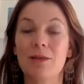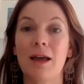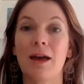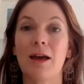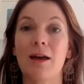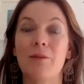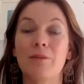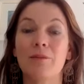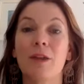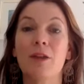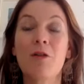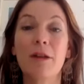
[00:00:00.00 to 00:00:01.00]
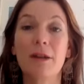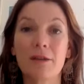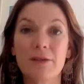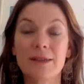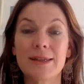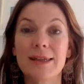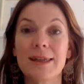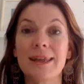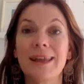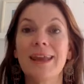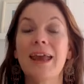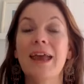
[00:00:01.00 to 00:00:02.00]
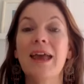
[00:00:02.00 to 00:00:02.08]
um, chronic fatigue,